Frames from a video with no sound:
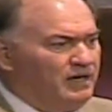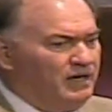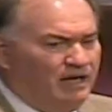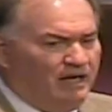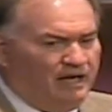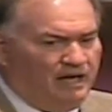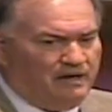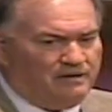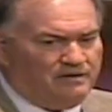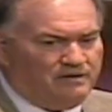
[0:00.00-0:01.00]
I, I,
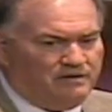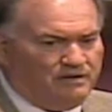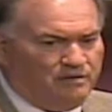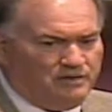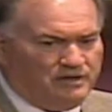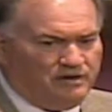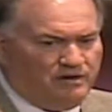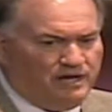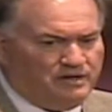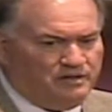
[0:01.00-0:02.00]
don't really know how
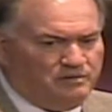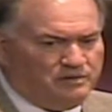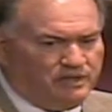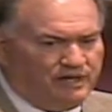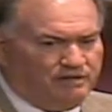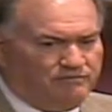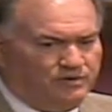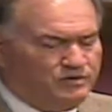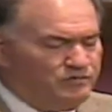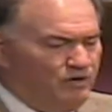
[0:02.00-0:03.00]
to deal with that.
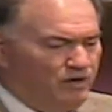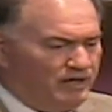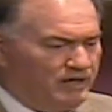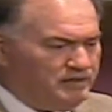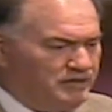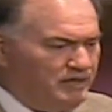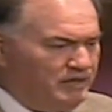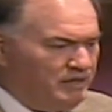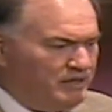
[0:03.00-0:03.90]
First of all, like I said,